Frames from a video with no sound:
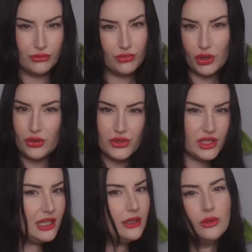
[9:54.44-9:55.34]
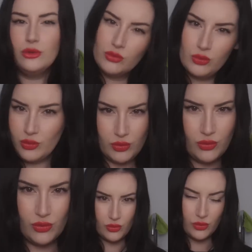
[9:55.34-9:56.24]
blue steel,
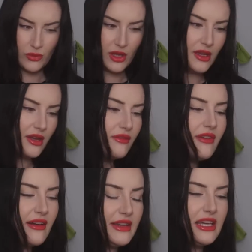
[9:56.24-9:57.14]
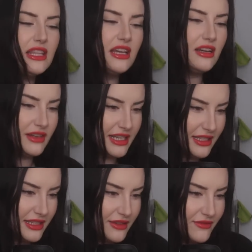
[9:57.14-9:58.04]
very
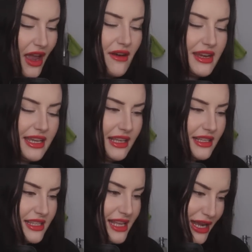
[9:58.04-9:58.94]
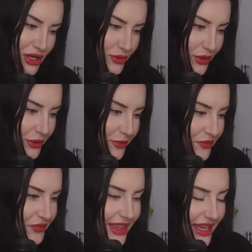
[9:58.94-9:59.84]
alluring, very sexual.
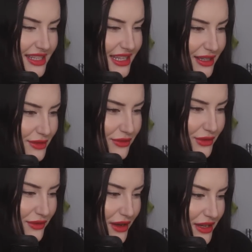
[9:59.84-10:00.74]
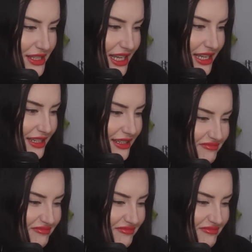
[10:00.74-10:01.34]
That is it for the photo set.